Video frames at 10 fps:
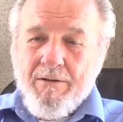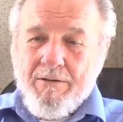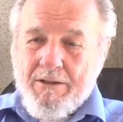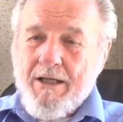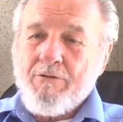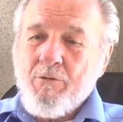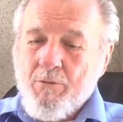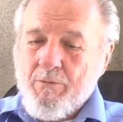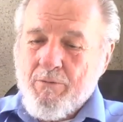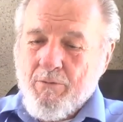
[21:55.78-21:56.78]
Yet,
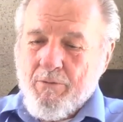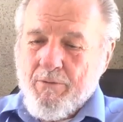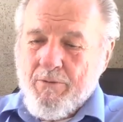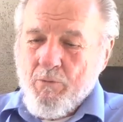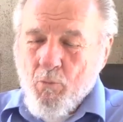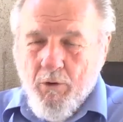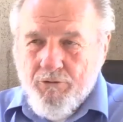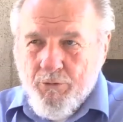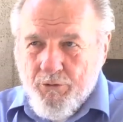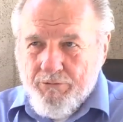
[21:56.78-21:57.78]

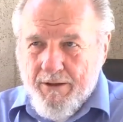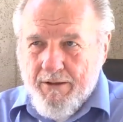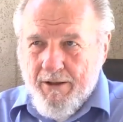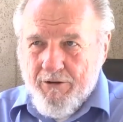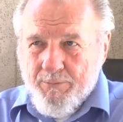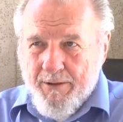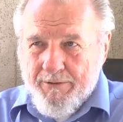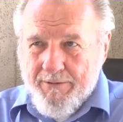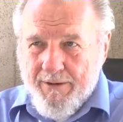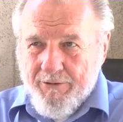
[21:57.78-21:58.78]
once it was recognized by
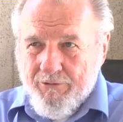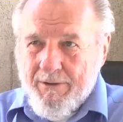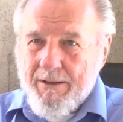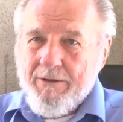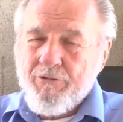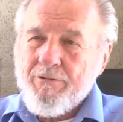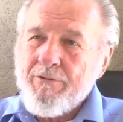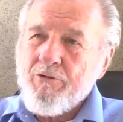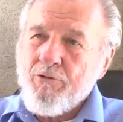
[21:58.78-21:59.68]
the United States,